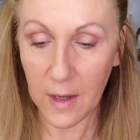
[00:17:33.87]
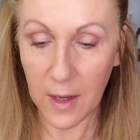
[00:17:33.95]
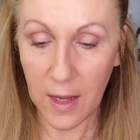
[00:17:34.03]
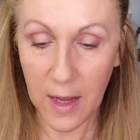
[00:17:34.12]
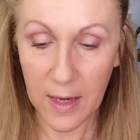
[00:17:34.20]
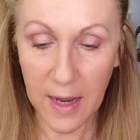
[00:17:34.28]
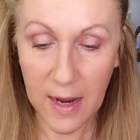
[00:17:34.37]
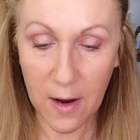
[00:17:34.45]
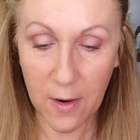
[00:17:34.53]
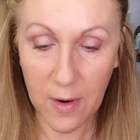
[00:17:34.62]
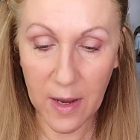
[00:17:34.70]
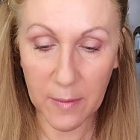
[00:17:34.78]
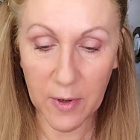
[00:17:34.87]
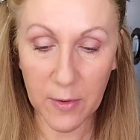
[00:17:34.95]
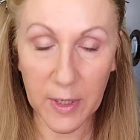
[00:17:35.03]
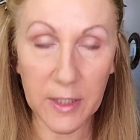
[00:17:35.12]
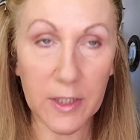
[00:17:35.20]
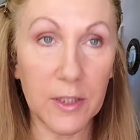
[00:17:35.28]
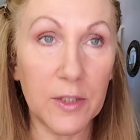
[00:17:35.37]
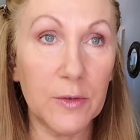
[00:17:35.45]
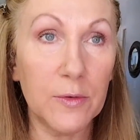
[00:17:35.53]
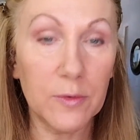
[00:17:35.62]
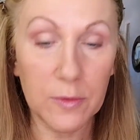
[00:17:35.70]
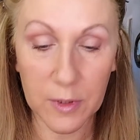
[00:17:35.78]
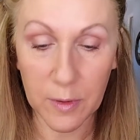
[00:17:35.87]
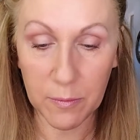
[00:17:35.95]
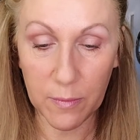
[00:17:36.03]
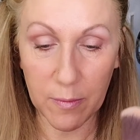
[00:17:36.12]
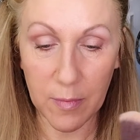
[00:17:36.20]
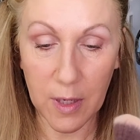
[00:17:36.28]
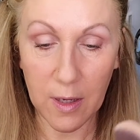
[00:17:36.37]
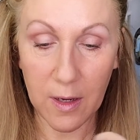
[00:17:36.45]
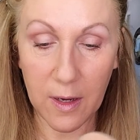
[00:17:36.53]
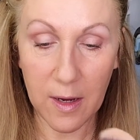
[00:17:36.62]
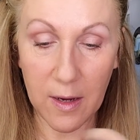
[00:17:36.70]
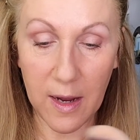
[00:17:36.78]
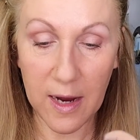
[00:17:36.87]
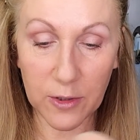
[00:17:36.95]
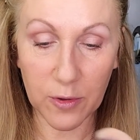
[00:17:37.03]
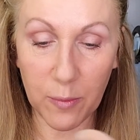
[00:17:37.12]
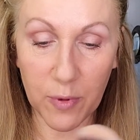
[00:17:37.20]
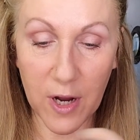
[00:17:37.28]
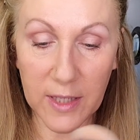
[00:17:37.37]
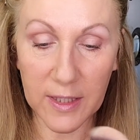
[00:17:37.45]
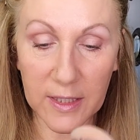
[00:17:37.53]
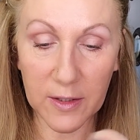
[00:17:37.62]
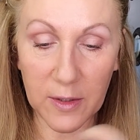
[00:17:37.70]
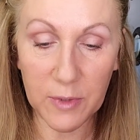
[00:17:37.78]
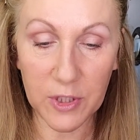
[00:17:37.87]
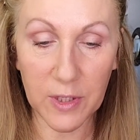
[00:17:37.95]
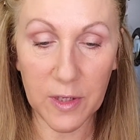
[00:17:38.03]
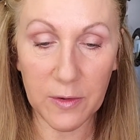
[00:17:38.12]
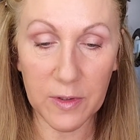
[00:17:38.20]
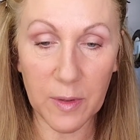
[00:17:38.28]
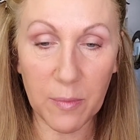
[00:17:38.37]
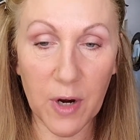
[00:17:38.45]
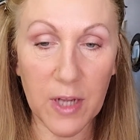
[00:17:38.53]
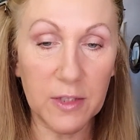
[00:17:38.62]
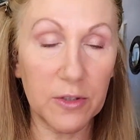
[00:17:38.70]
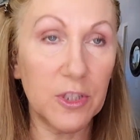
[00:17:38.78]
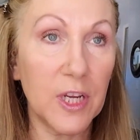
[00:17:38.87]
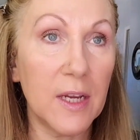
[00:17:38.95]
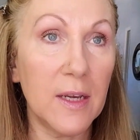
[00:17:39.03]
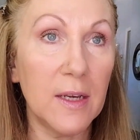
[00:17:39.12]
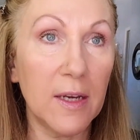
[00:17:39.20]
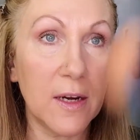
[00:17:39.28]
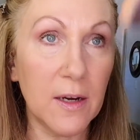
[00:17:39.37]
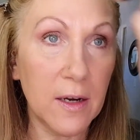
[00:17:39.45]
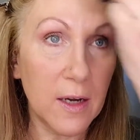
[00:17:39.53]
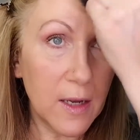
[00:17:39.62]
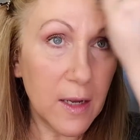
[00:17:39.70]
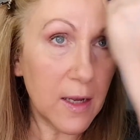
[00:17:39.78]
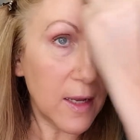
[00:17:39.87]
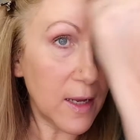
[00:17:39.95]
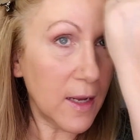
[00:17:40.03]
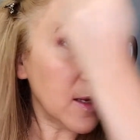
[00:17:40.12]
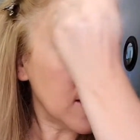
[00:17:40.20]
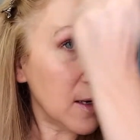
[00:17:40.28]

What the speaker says: And now I'm going to do some actual bronzing. So I'm just going to use the bronzer shade in here. And